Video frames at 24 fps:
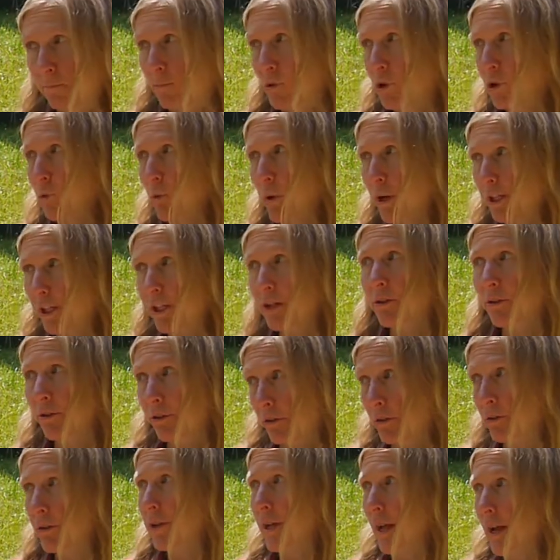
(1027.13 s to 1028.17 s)
20 or
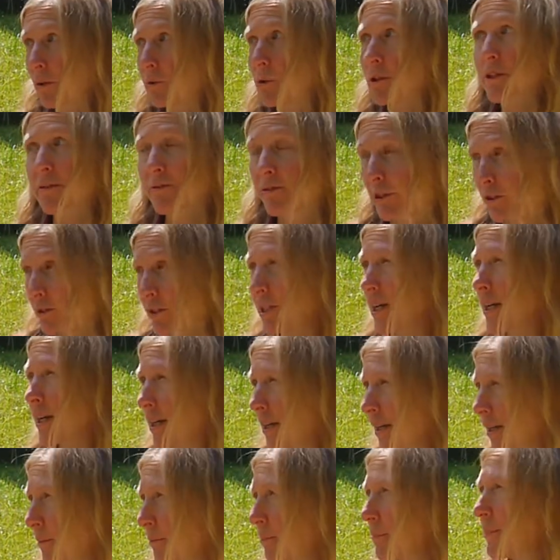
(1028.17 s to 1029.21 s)
30 hours of their
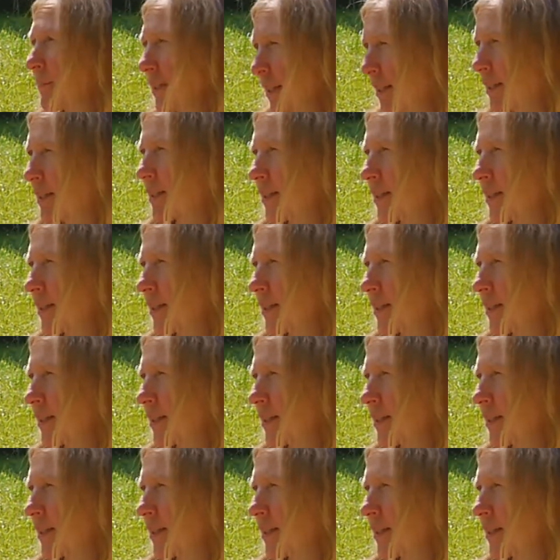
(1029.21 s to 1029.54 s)
time in